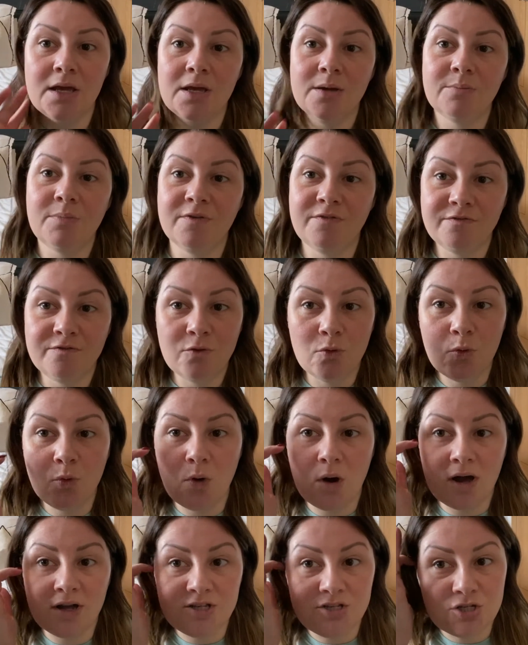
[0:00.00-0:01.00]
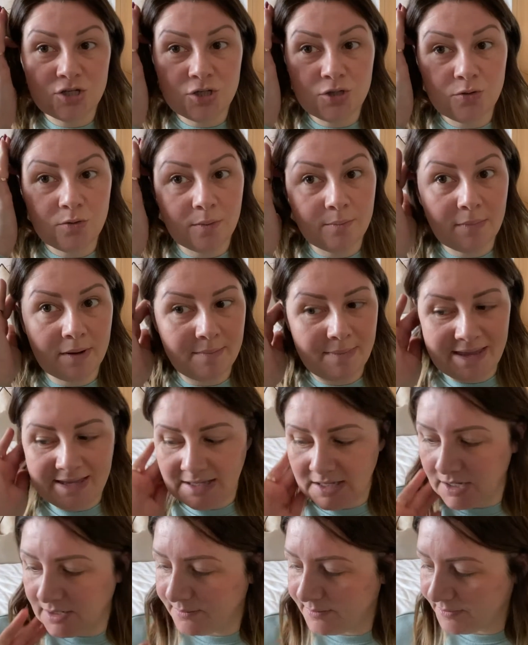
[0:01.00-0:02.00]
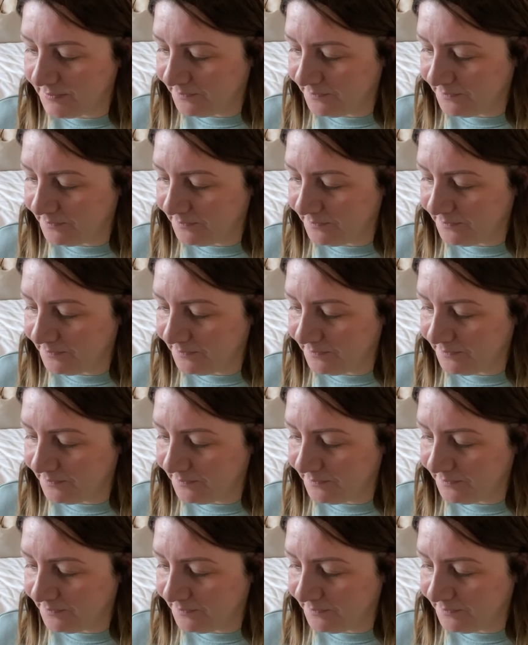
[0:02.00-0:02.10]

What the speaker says: before I do my makeup.